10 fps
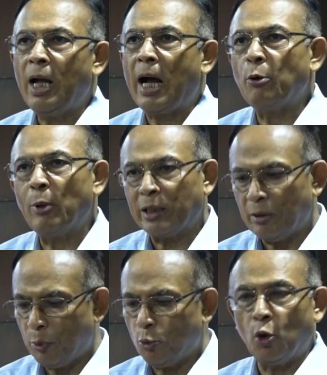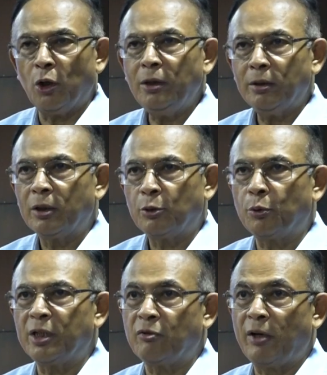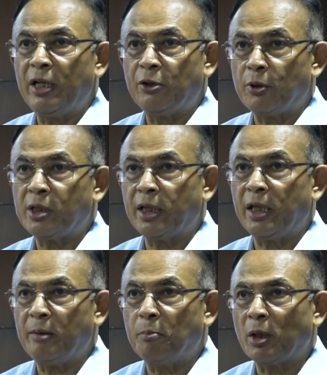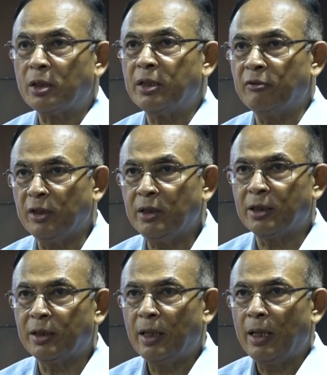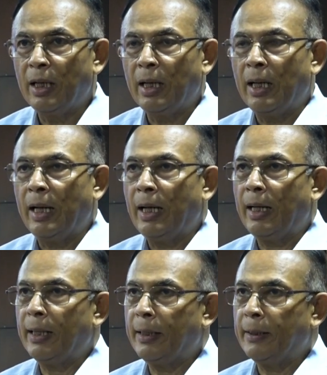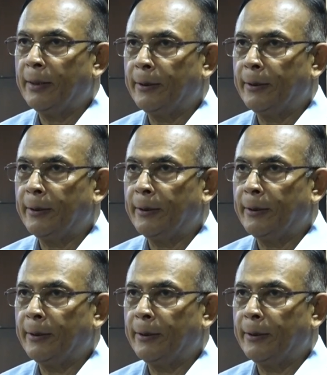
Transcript: welcome you all to this very interesting and important event. And